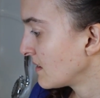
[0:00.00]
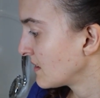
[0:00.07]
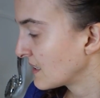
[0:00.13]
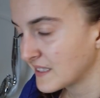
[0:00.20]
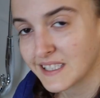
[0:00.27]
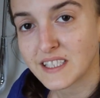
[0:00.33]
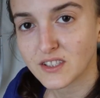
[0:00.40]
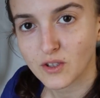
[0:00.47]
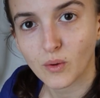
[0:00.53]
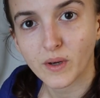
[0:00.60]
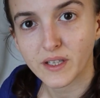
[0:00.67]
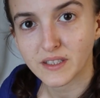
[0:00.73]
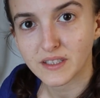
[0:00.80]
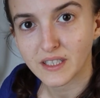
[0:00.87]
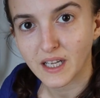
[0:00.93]
This is
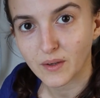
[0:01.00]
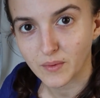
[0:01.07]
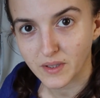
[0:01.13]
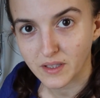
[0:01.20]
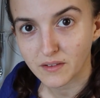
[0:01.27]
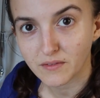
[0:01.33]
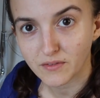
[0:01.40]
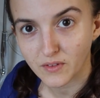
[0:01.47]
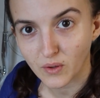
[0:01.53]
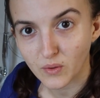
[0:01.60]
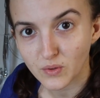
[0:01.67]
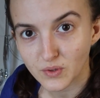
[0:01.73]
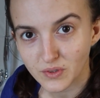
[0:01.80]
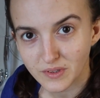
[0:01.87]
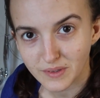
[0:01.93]
going to get rid of
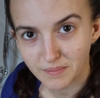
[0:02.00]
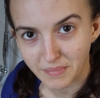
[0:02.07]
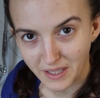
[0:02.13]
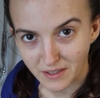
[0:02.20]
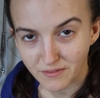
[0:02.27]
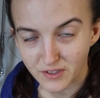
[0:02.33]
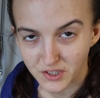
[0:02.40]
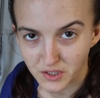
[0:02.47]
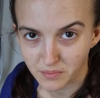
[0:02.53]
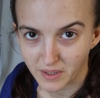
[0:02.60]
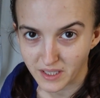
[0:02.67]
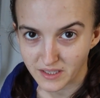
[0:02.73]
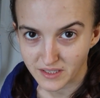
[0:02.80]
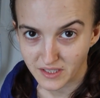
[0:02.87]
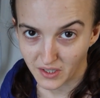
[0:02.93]
those beneficial
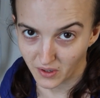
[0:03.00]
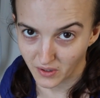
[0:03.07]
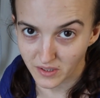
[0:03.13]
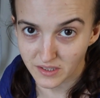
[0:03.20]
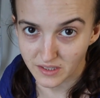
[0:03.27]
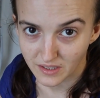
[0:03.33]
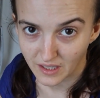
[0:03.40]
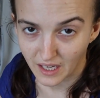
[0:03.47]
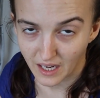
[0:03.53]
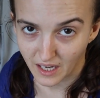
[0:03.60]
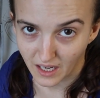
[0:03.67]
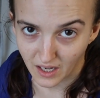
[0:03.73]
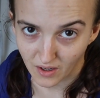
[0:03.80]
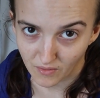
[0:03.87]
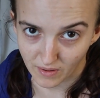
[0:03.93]
mites that are still hanging